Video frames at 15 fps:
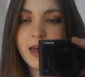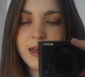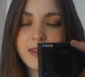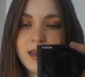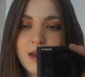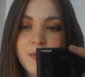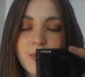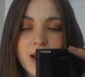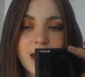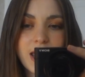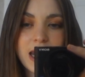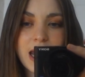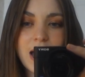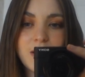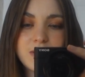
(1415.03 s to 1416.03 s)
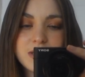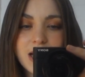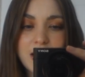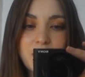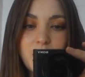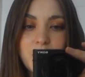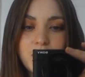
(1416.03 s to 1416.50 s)
And then when I get out,
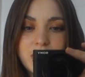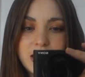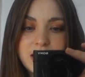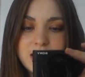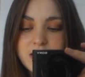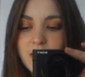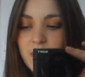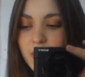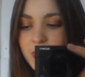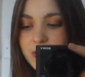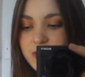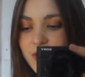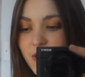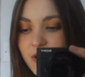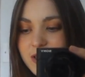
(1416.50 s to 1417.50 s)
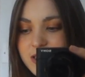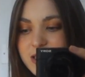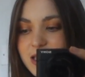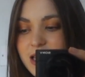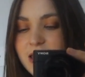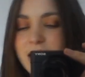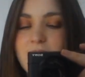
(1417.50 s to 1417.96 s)
I can put these on because
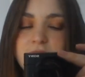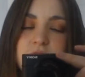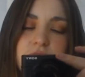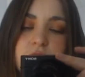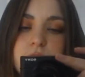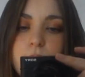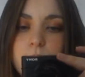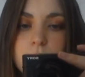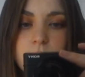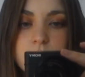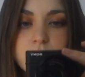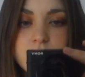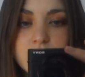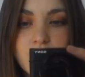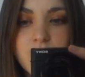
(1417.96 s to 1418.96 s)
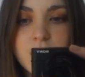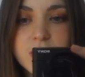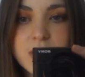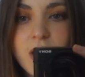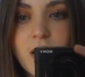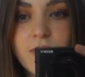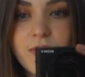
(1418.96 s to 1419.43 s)
honestly, they're so, so
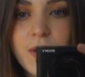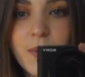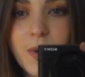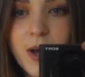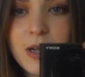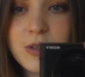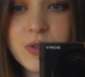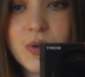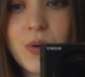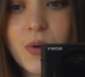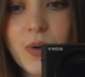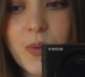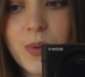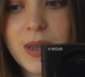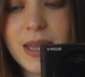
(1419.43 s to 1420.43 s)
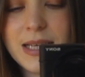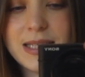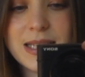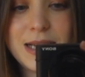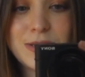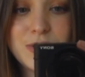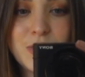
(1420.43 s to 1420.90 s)
soft. They weren't joking when they
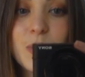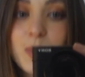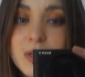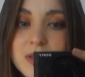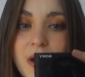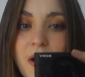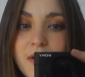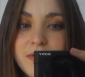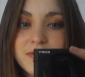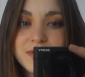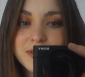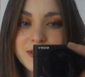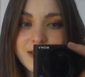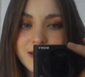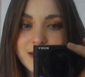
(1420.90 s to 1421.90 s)
said super soft.